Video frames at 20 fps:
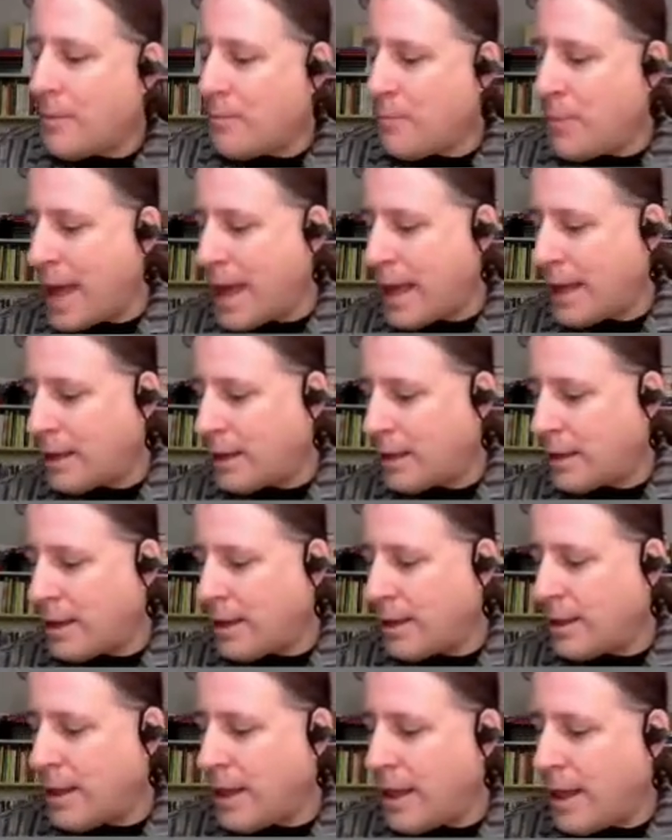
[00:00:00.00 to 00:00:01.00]
Bank
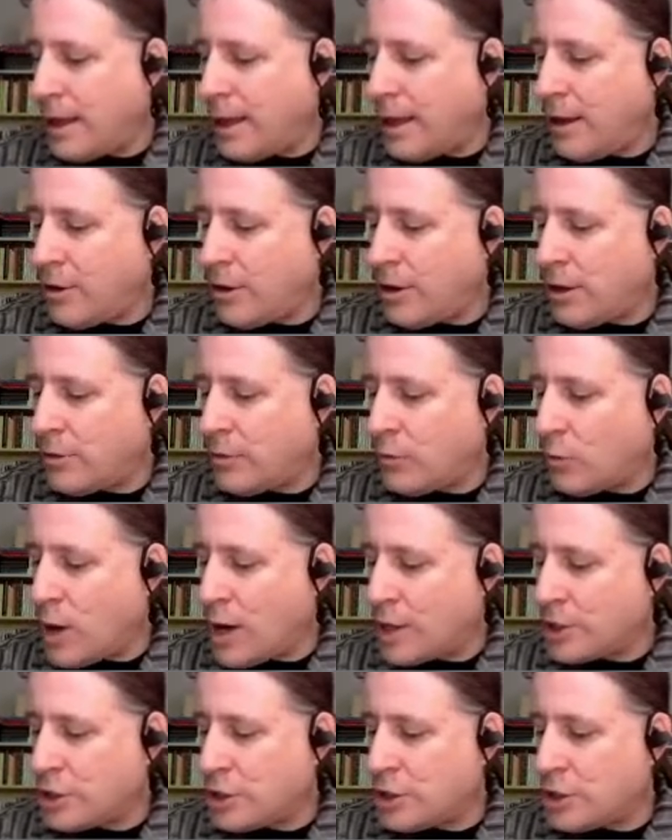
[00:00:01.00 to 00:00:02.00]
here in
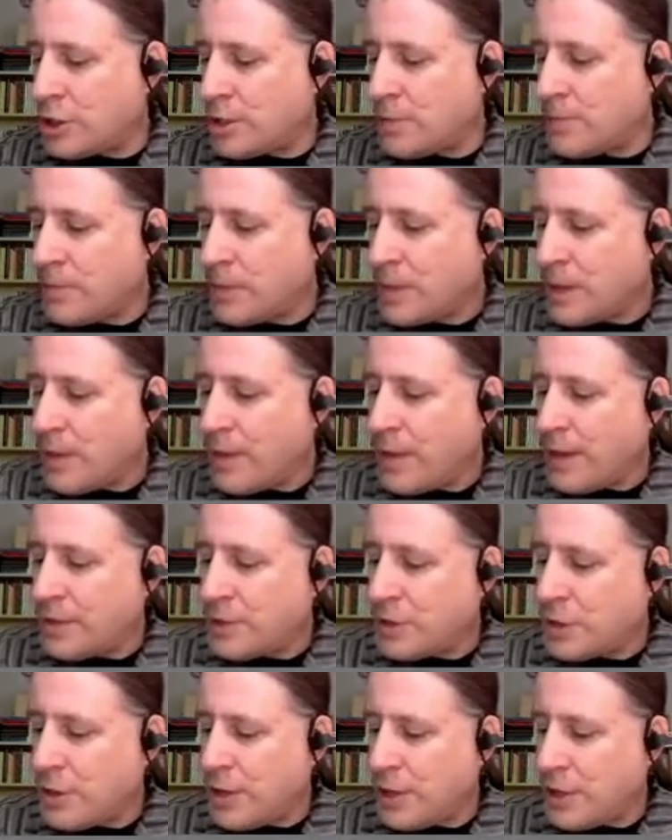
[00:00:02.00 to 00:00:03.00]
Washington.
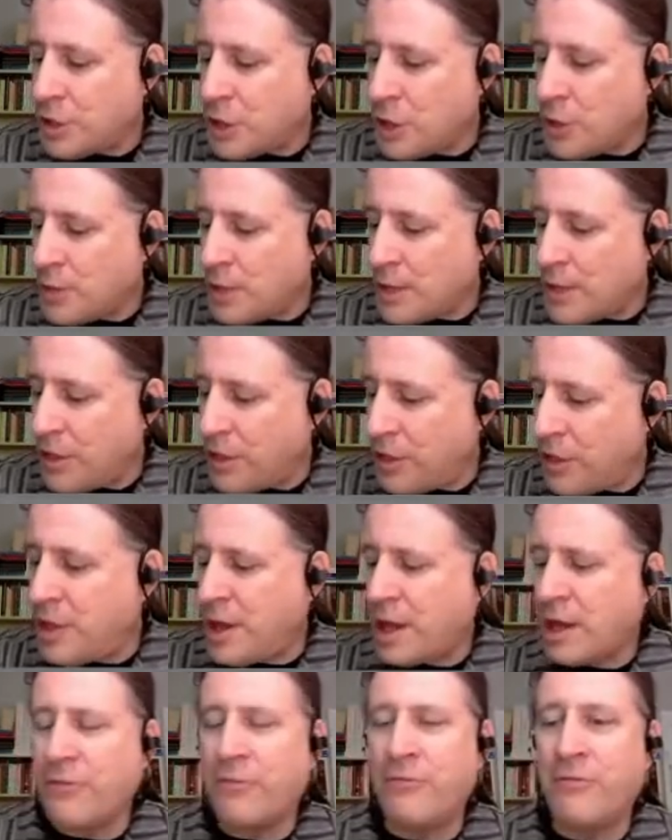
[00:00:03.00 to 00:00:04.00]
They termed it a
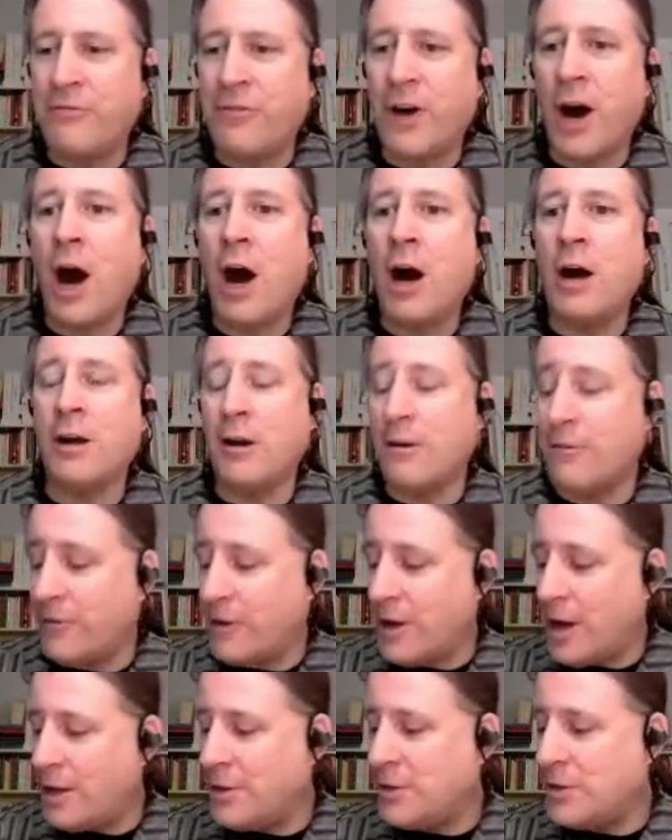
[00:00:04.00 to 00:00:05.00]
thick fog of
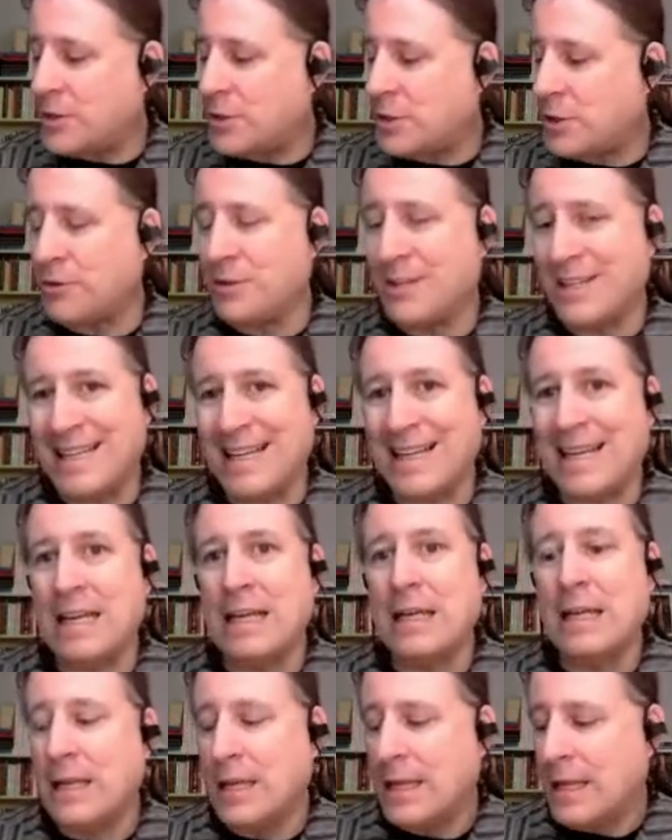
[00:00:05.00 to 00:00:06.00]
uncertainty.